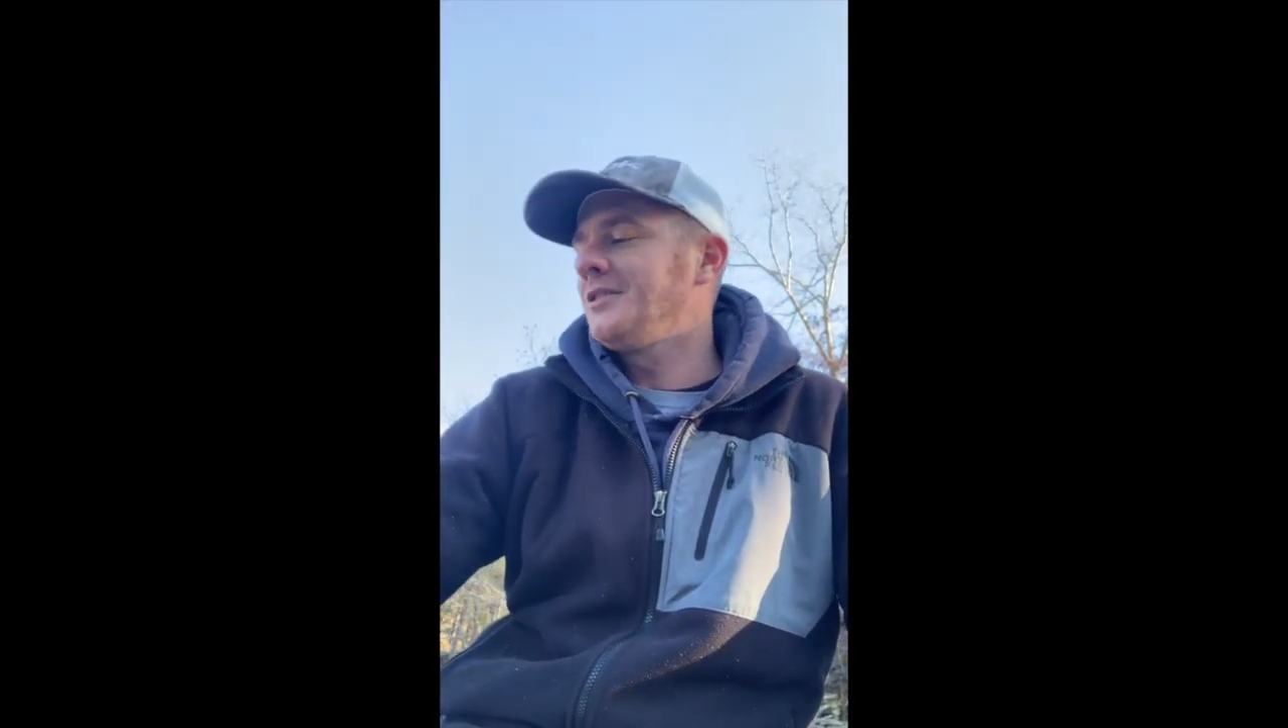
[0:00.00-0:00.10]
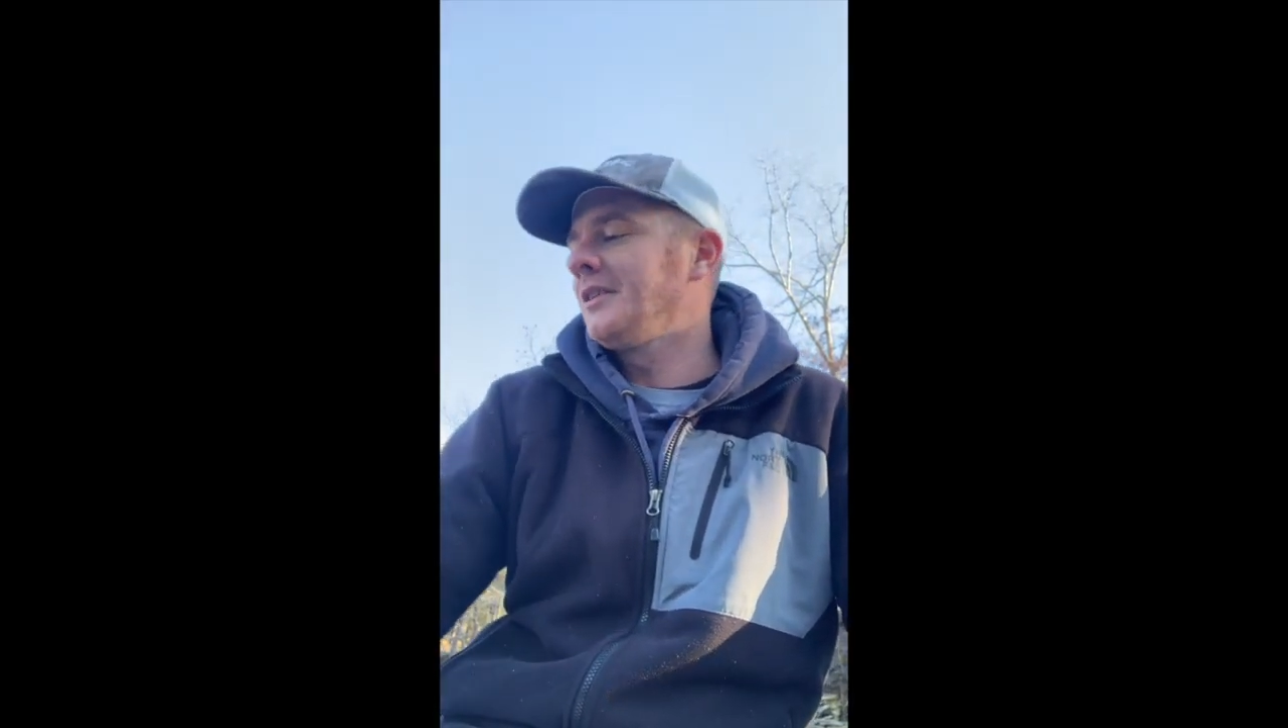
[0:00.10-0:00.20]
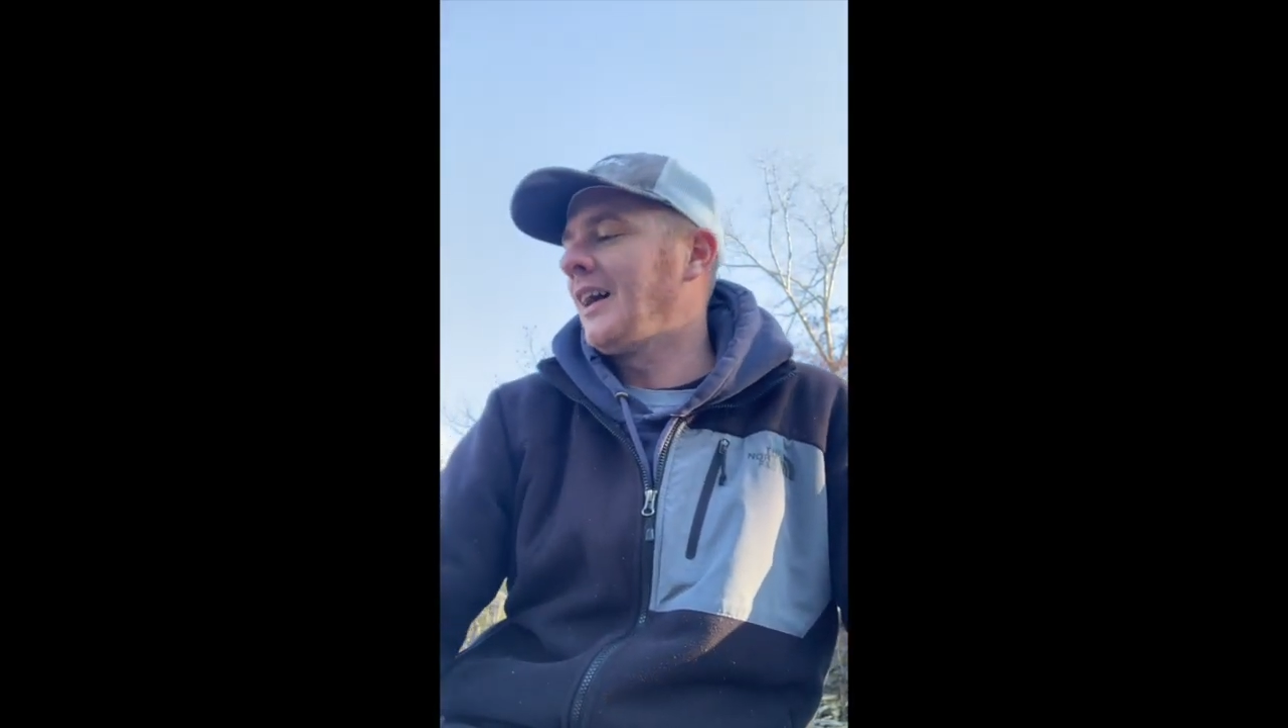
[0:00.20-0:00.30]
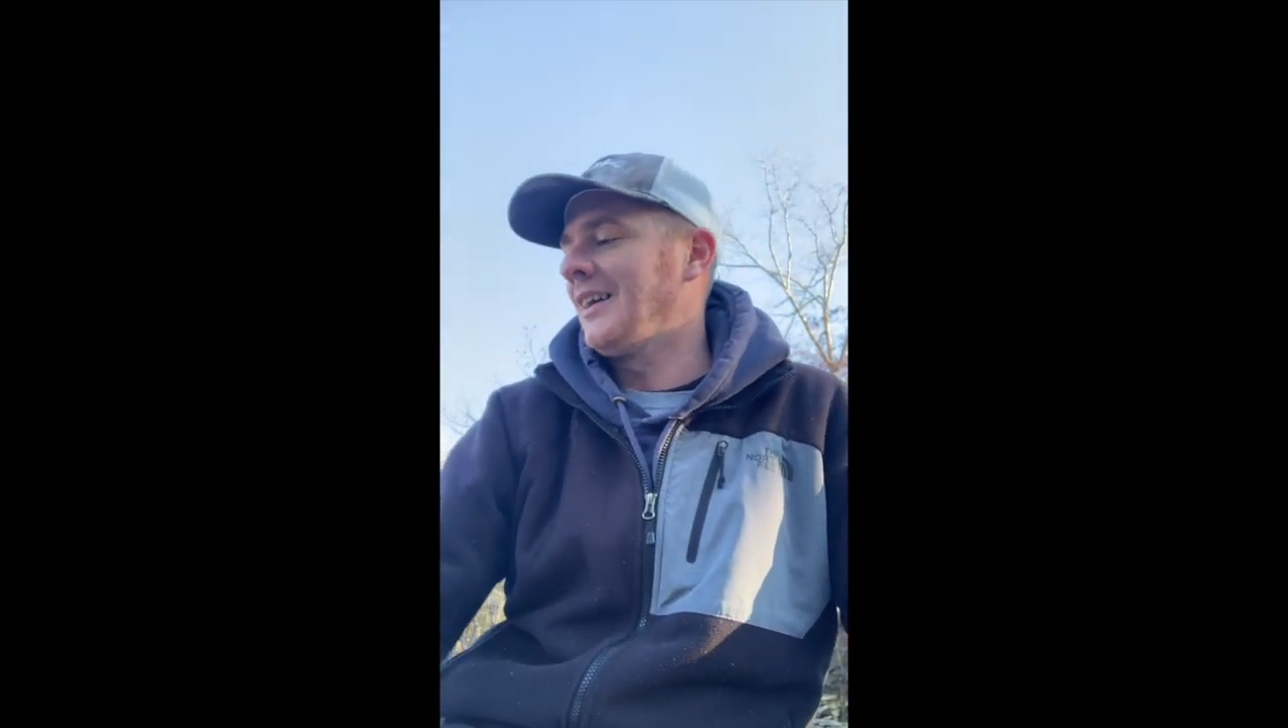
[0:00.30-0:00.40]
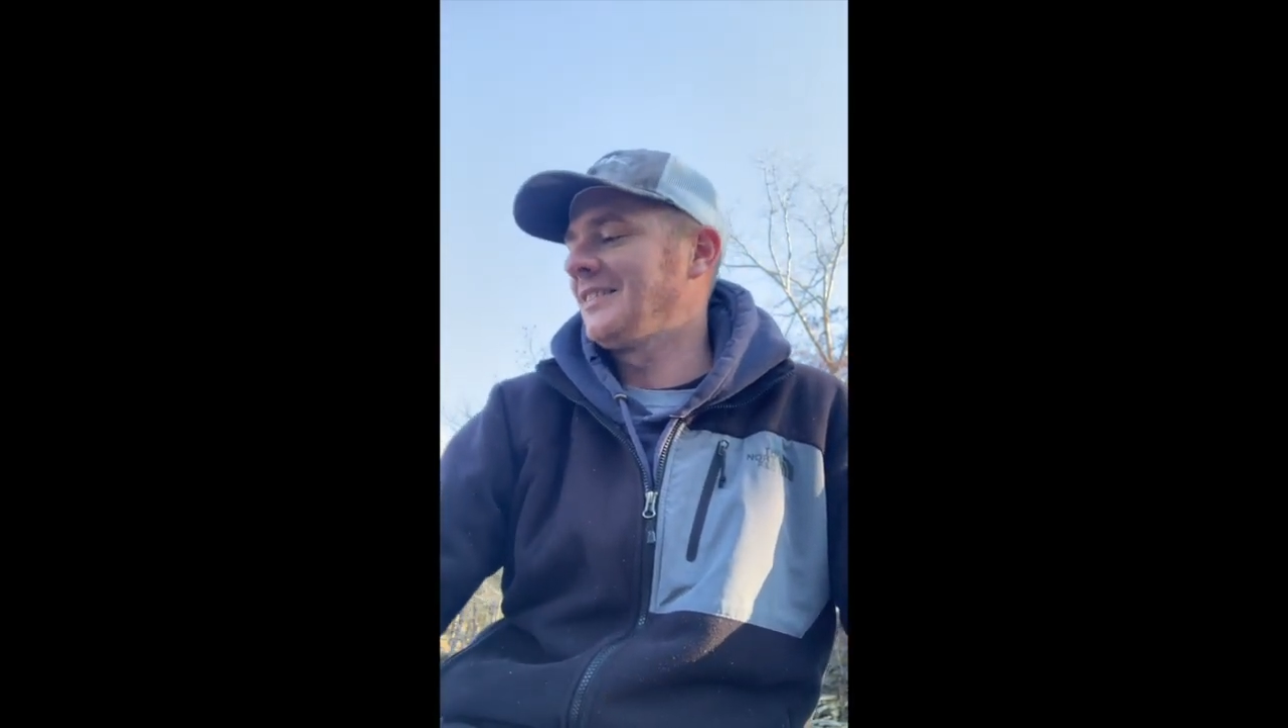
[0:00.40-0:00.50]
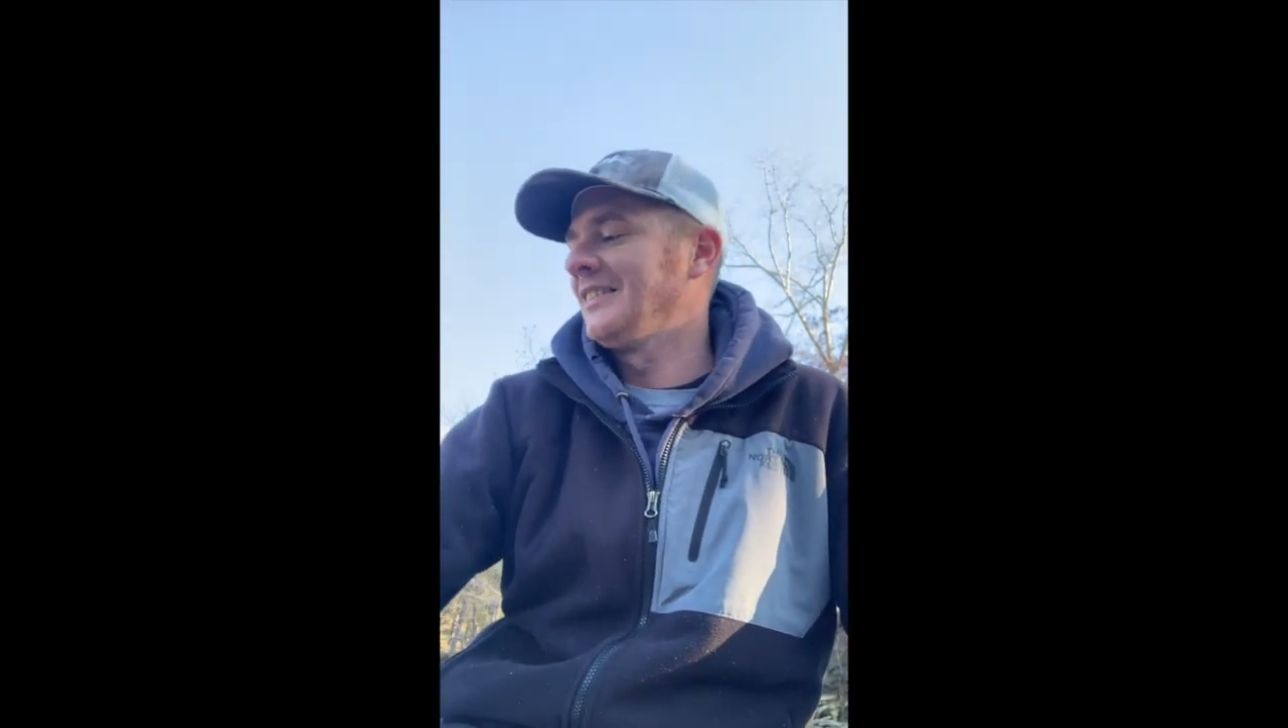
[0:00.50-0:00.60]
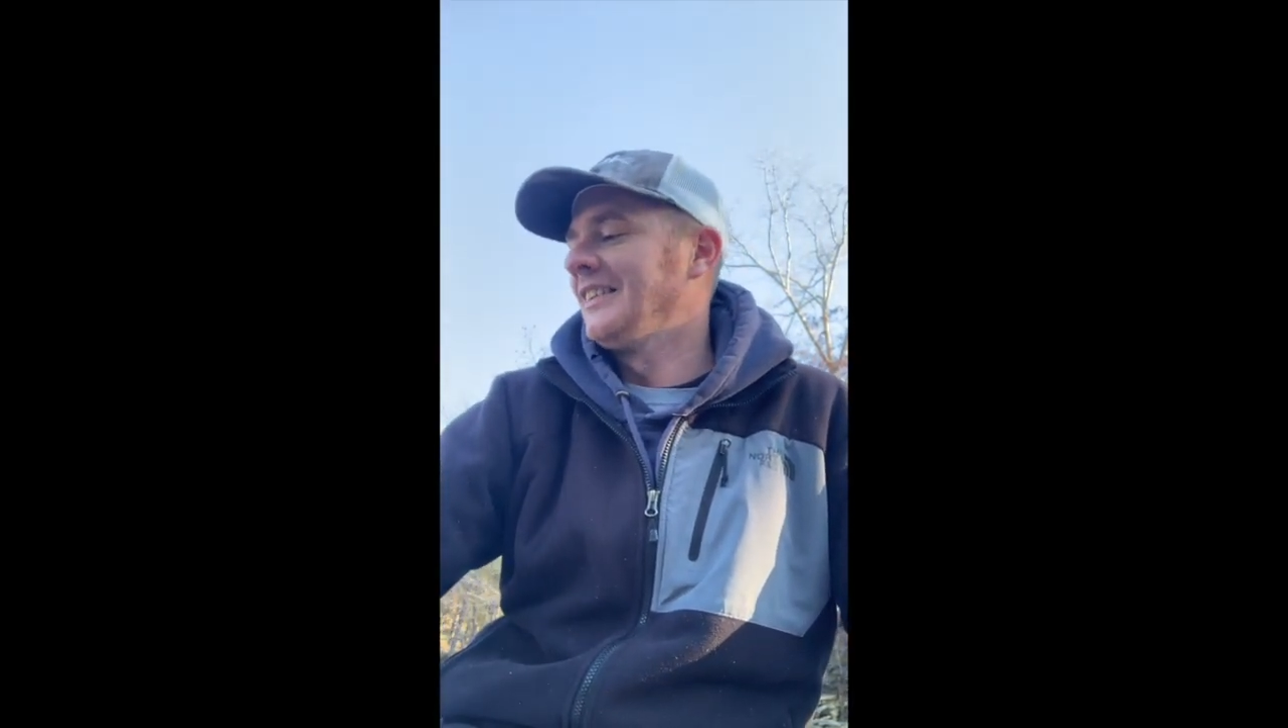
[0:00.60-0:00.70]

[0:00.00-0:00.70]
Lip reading: you guys,